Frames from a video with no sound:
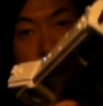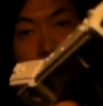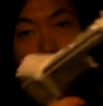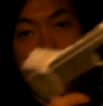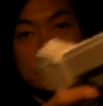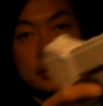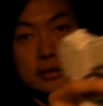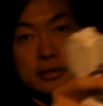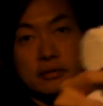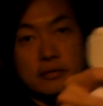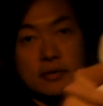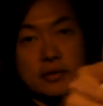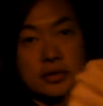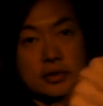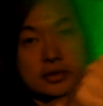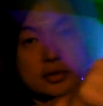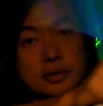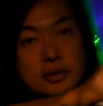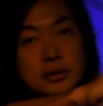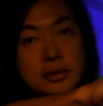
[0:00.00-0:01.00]

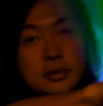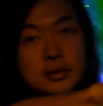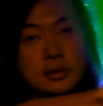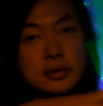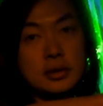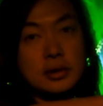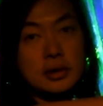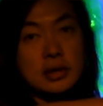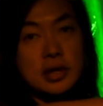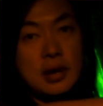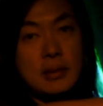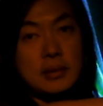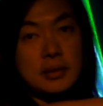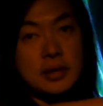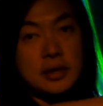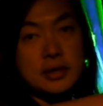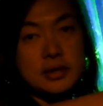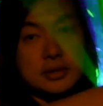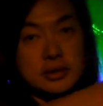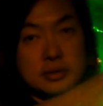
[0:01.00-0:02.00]
audio-visual
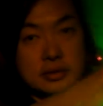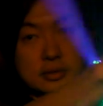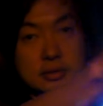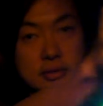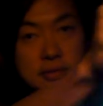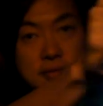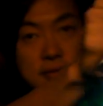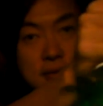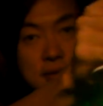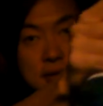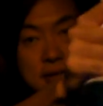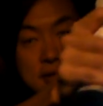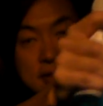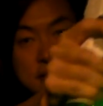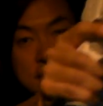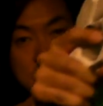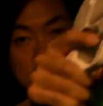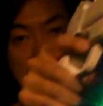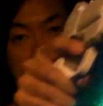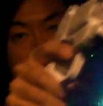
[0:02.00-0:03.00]
combination of the laser
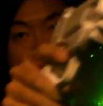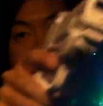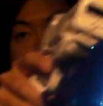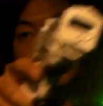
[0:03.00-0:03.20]
and the